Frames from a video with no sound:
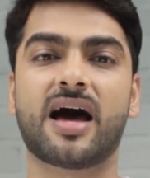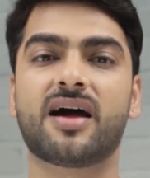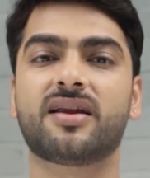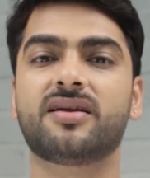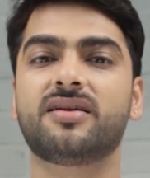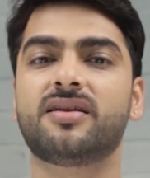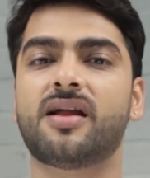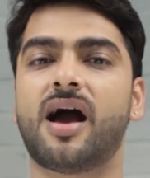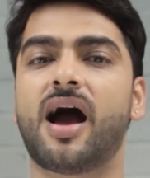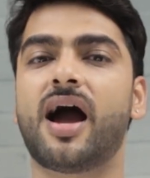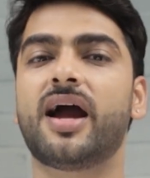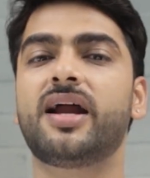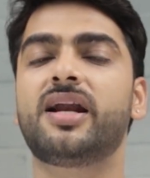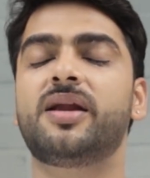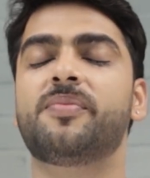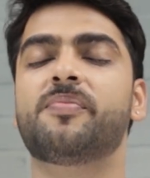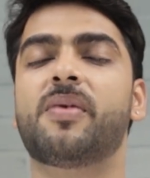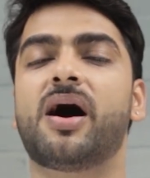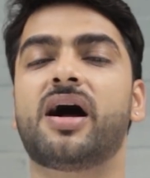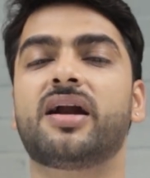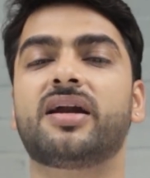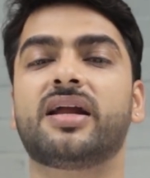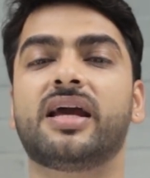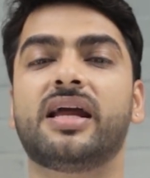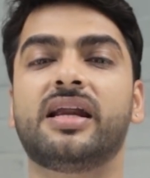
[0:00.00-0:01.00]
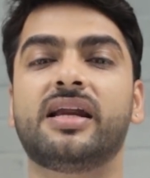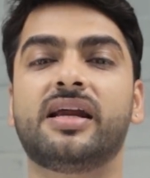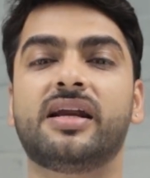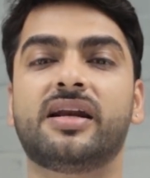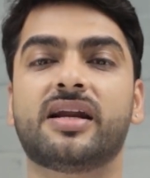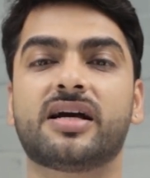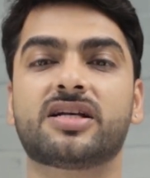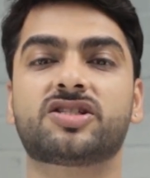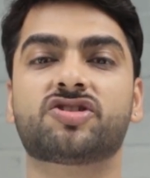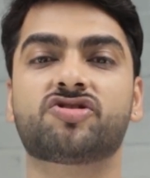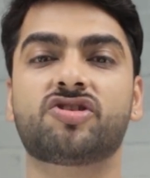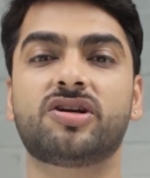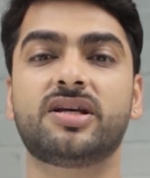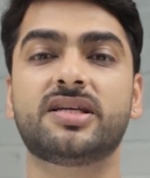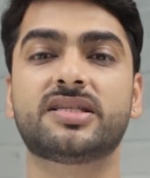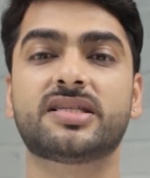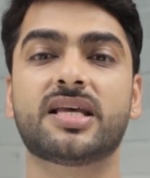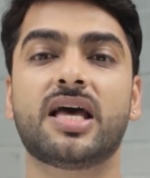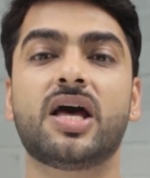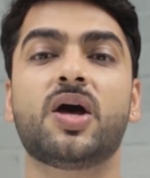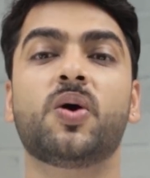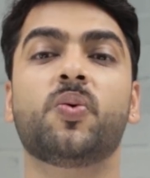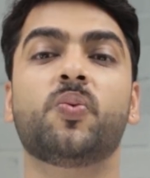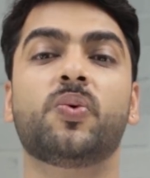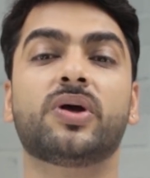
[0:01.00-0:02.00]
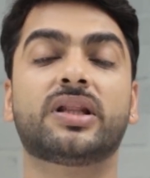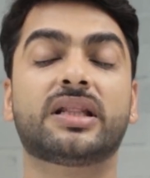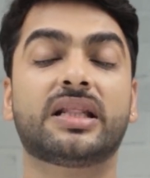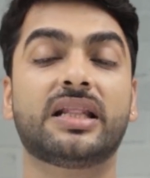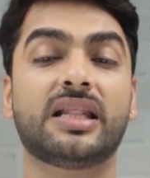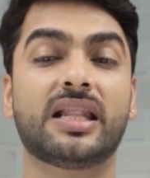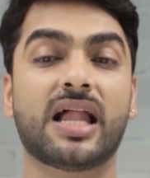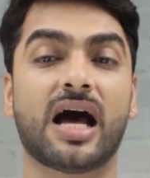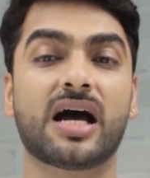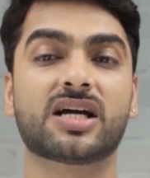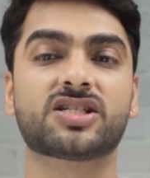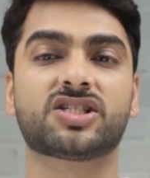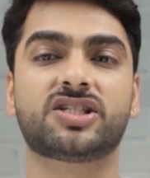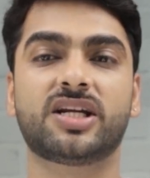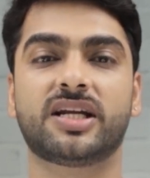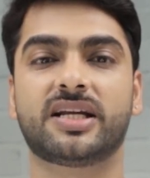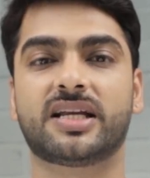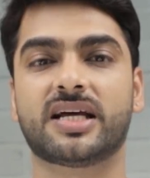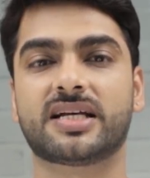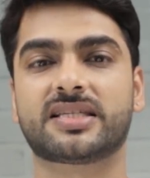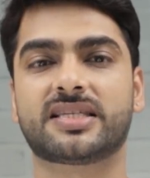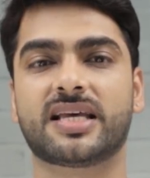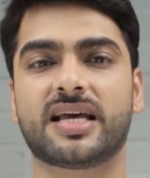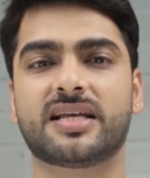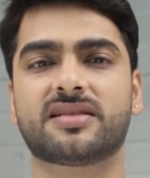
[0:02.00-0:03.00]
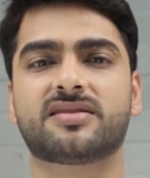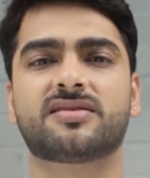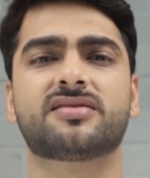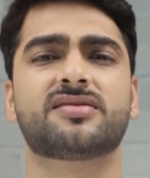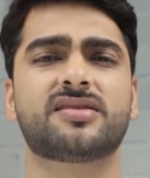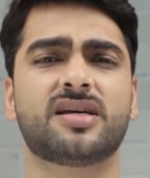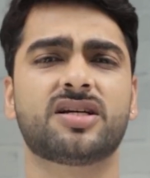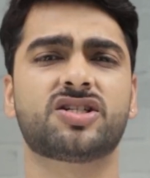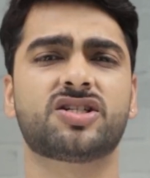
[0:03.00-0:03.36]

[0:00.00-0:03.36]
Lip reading: are in high demand in industries with large data sets